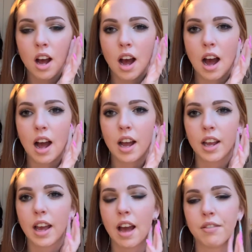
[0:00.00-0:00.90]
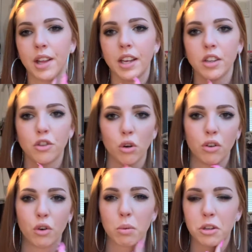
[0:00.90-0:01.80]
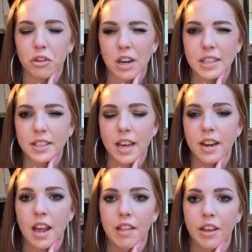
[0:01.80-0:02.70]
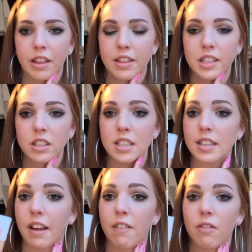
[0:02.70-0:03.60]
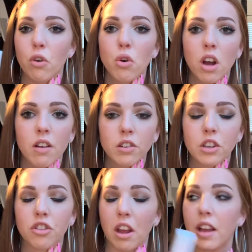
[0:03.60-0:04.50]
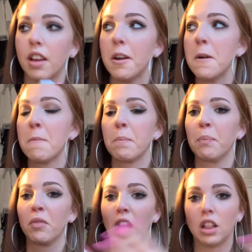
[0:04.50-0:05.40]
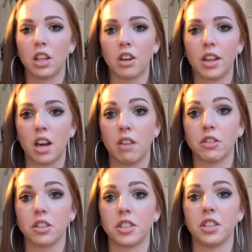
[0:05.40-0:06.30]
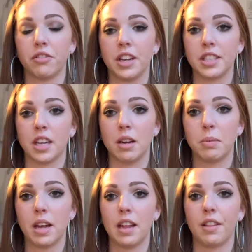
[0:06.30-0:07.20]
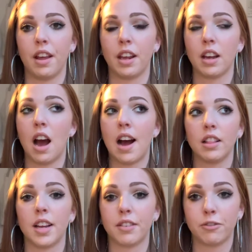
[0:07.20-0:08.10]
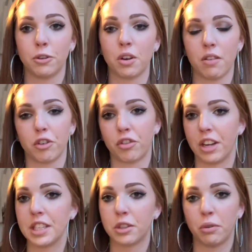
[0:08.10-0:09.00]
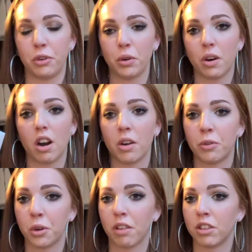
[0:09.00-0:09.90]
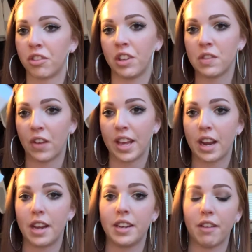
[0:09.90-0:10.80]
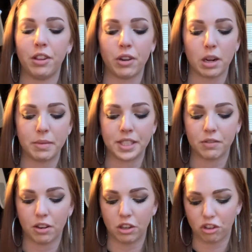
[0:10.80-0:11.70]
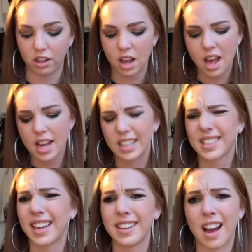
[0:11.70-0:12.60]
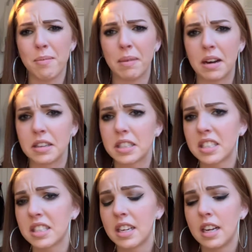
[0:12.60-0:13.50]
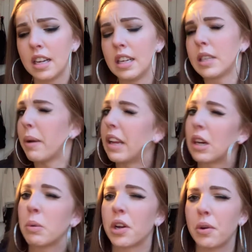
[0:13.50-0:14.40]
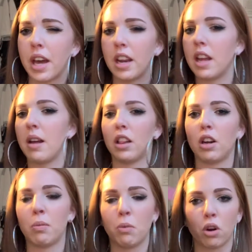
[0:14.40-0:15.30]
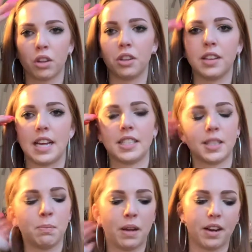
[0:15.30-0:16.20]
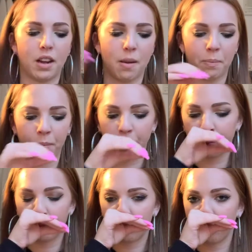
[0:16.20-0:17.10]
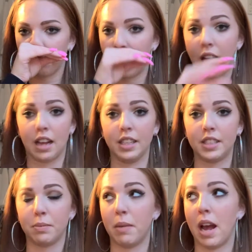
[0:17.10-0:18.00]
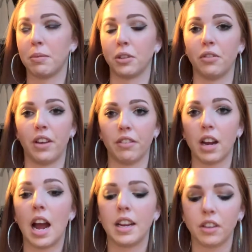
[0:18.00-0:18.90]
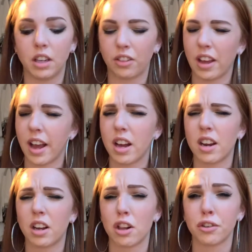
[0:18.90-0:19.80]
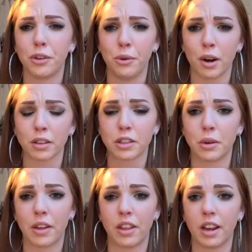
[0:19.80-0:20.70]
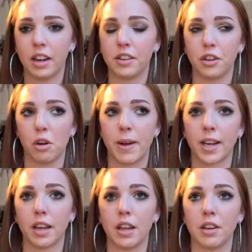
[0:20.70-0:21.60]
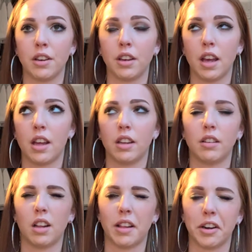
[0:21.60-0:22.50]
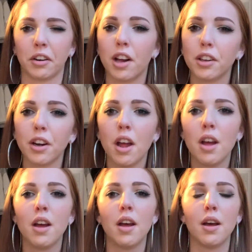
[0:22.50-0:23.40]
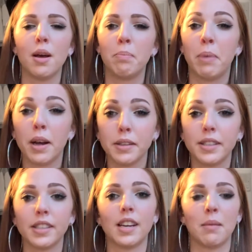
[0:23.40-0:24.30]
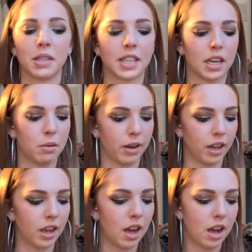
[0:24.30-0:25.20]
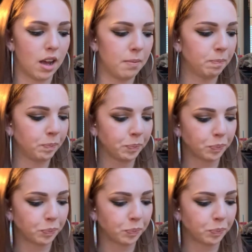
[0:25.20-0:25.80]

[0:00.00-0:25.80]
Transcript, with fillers: I have, like, normal to dry skin and, like, this is, like, full coverage, like, literally covers your face up and like I love a full coverage face so if you are a full coverage face fan I definitely recommend this foundation it's like nine bucks depending on where you get it a little more a little less but um yeah it's my absolute favorite I think I got a color too dark so I think I need to go back and get a lighter color but I'm excited about it um